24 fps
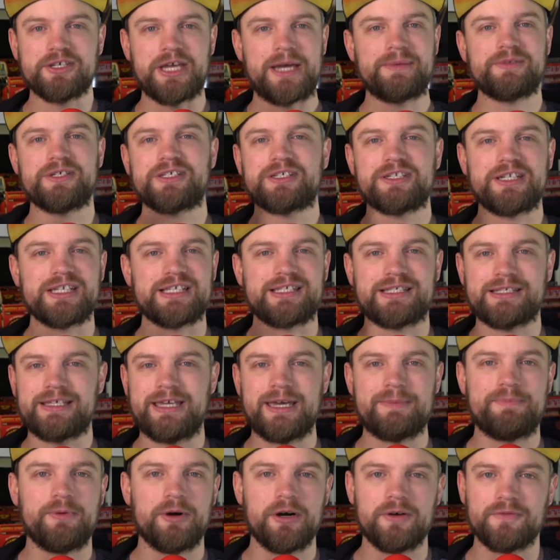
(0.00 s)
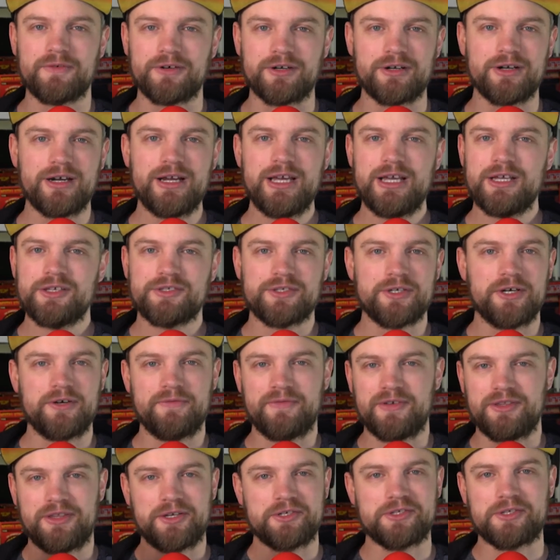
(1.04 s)
I'm just going to skip over. So
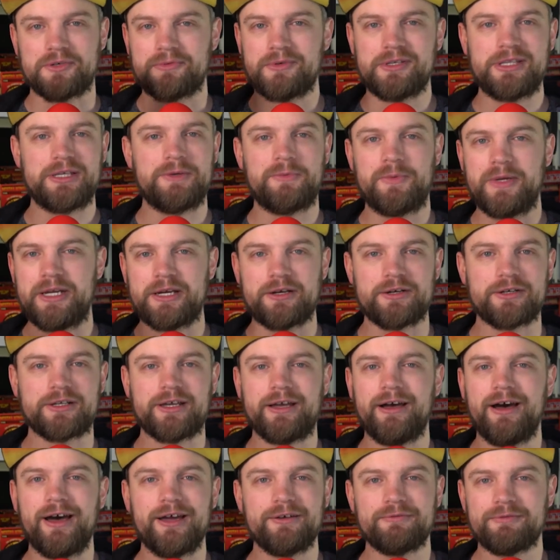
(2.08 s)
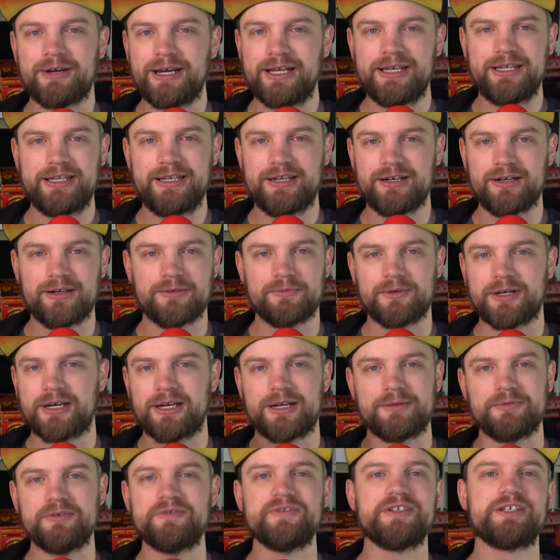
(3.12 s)
if it, there's a really weird cut right here, we're
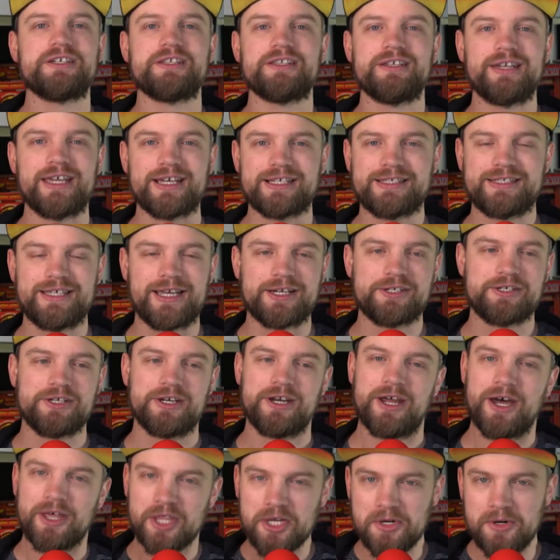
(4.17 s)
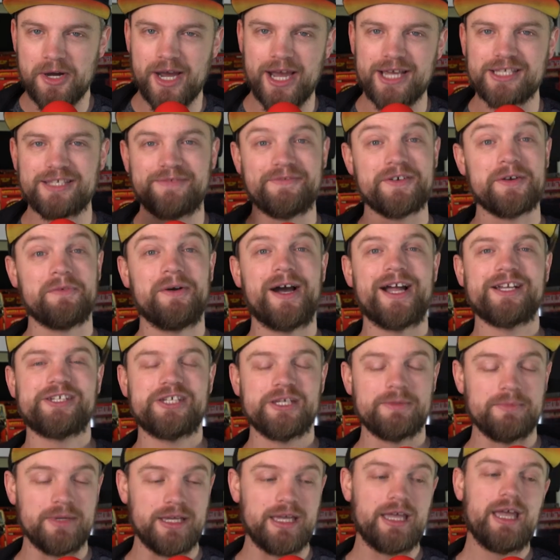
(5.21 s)
going to move into the next section. Otherwise, if you're
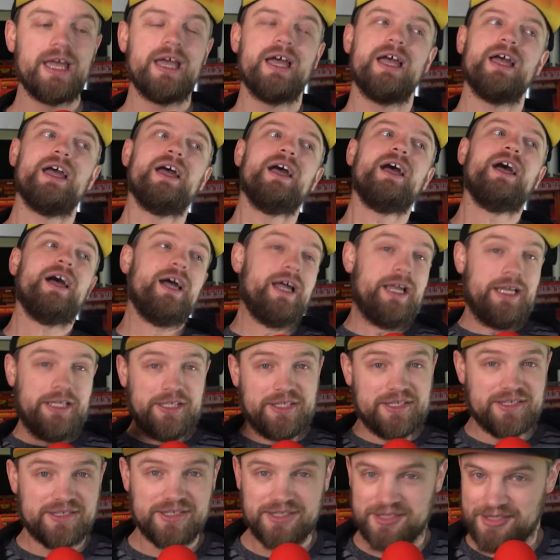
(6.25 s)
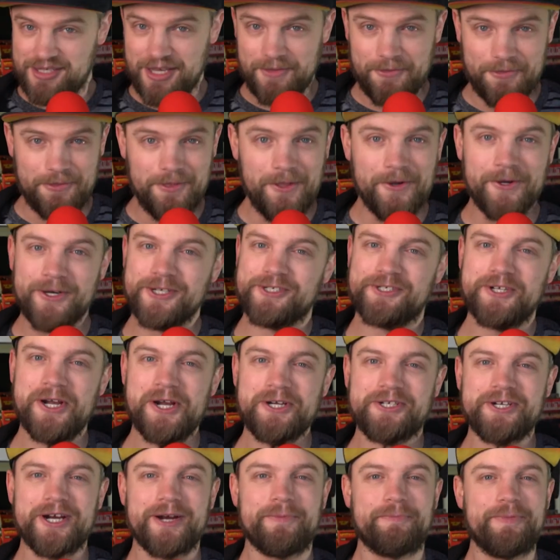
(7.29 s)
watching me, Sith Lord Jar
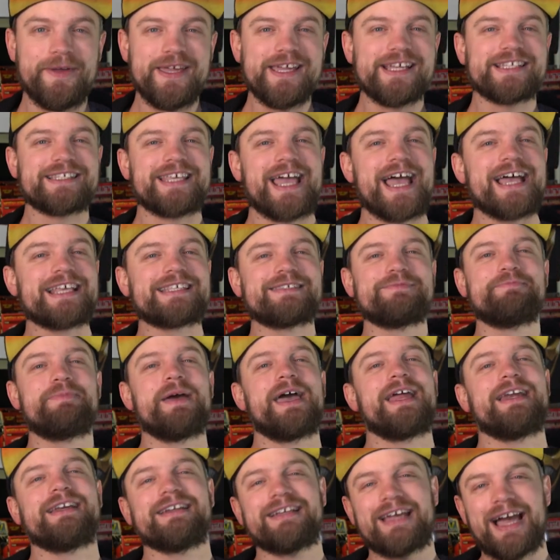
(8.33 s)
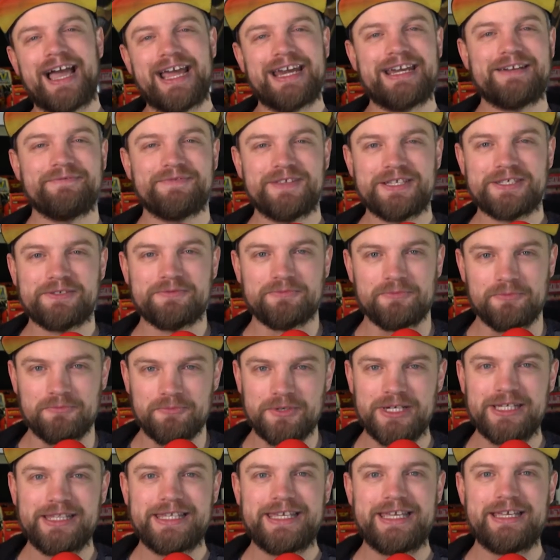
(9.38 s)
Jar Binks has been kind of this
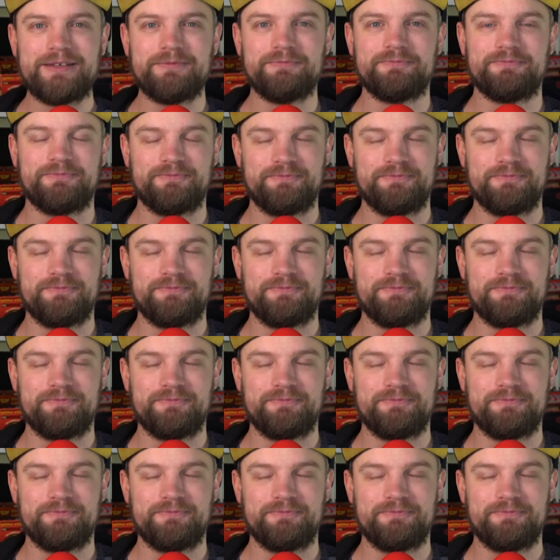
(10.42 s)
really